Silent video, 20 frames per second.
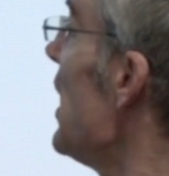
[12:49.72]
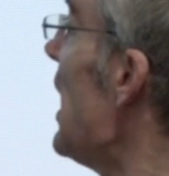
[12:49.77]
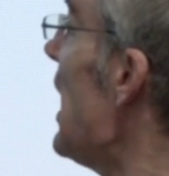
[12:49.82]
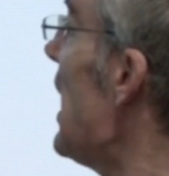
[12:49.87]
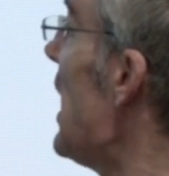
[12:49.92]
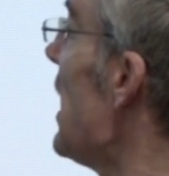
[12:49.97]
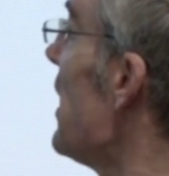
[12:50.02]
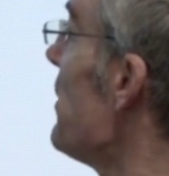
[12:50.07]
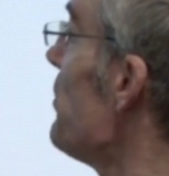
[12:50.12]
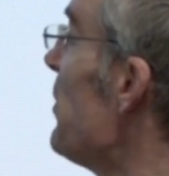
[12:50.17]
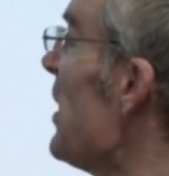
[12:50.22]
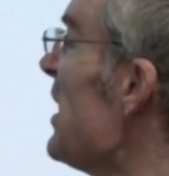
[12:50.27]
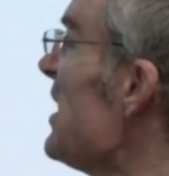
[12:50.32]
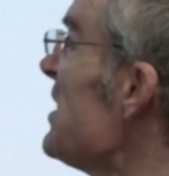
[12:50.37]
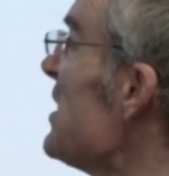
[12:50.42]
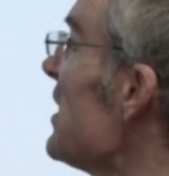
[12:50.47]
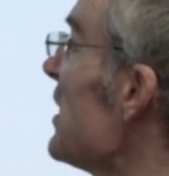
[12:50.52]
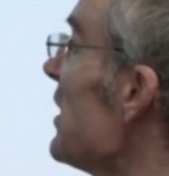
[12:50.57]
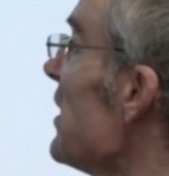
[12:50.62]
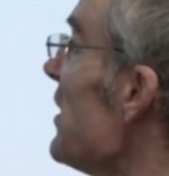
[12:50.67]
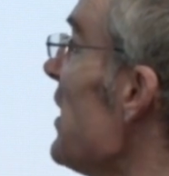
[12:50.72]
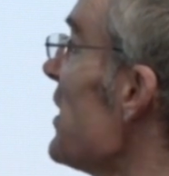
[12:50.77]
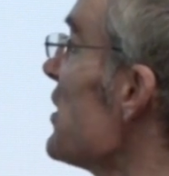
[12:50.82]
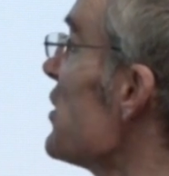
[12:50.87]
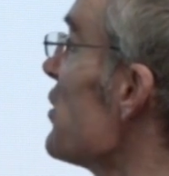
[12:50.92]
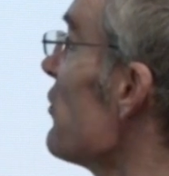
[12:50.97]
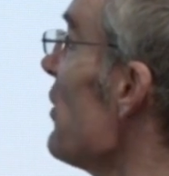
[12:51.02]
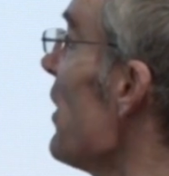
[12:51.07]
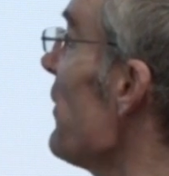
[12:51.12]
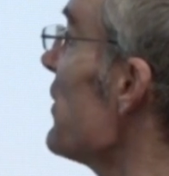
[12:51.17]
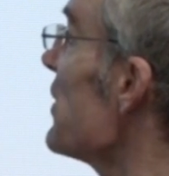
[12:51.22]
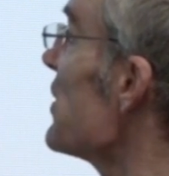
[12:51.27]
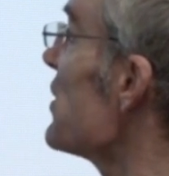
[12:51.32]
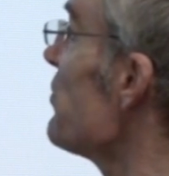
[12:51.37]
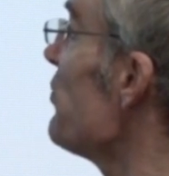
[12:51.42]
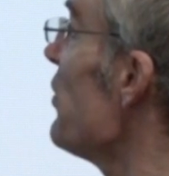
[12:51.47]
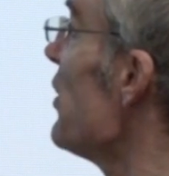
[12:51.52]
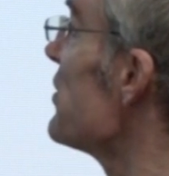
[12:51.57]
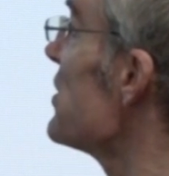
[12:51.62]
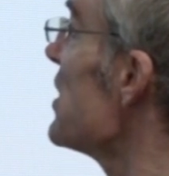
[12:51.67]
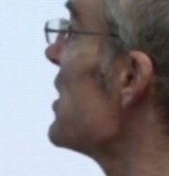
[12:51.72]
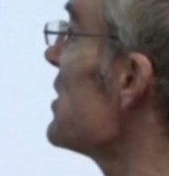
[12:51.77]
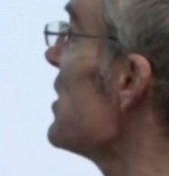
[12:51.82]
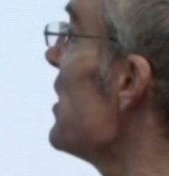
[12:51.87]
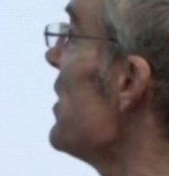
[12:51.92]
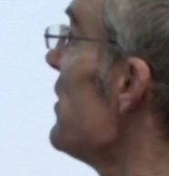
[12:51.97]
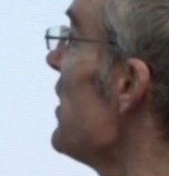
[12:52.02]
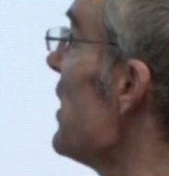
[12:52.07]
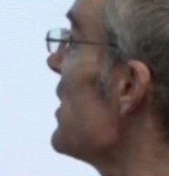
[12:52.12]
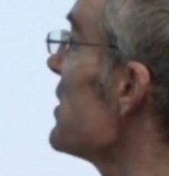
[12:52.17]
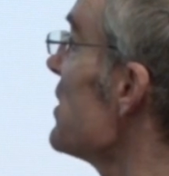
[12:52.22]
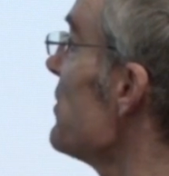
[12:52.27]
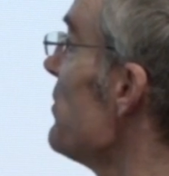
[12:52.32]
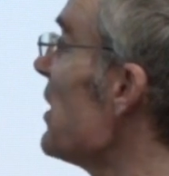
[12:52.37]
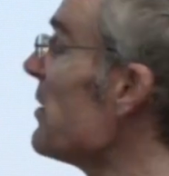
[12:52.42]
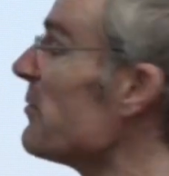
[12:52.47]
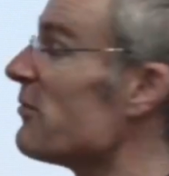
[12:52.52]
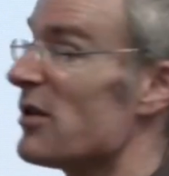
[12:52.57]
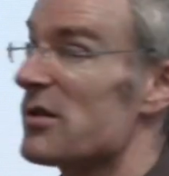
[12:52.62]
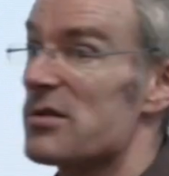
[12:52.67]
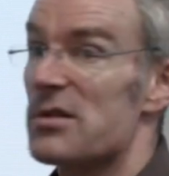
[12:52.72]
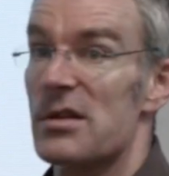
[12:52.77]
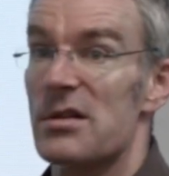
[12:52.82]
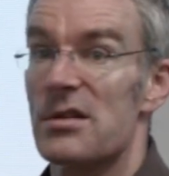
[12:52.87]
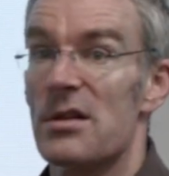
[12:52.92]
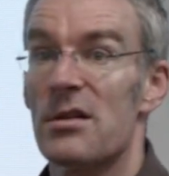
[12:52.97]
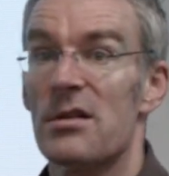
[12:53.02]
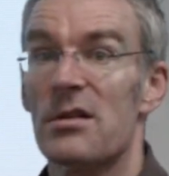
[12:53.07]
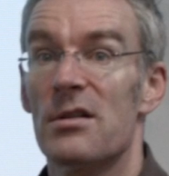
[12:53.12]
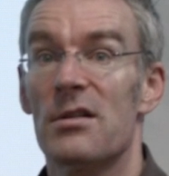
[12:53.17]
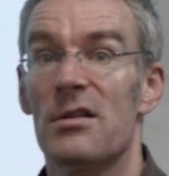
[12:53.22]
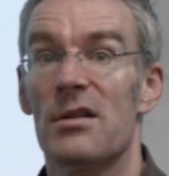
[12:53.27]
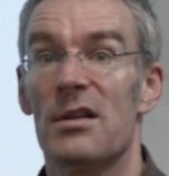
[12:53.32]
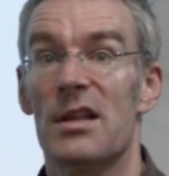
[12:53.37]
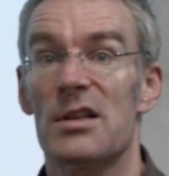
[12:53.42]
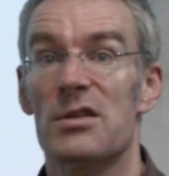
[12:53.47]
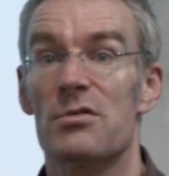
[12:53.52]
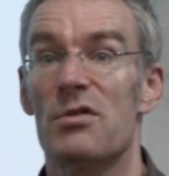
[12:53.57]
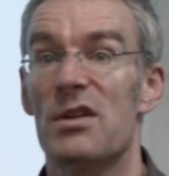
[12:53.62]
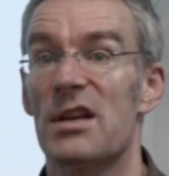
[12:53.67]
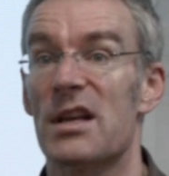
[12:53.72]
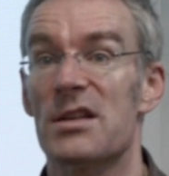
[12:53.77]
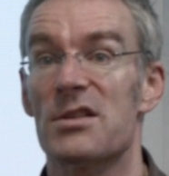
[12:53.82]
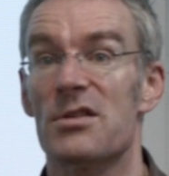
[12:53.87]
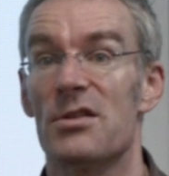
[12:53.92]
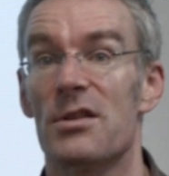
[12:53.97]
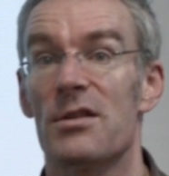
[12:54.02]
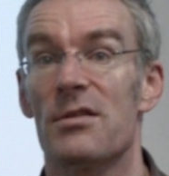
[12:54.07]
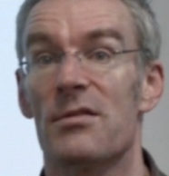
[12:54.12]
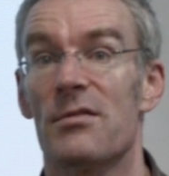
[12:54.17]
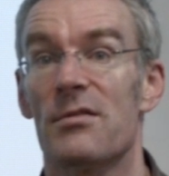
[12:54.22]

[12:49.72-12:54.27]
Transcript: And basically, that's the graphics processor, and that's the main processor. That's all you get on it.